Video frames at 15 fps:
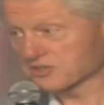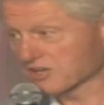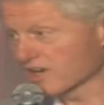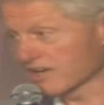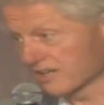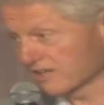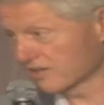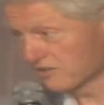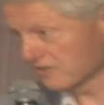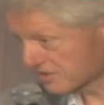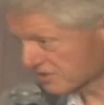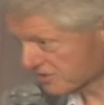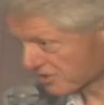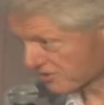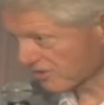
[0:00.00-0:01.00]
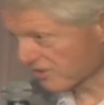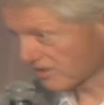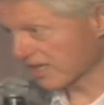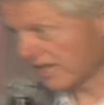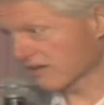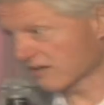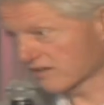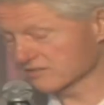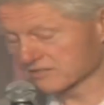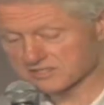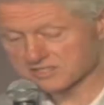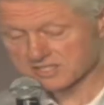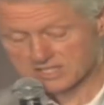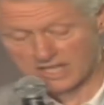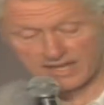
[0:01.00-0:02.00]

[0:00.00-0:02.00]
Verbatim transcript: you're going to do it sooner or later because it's just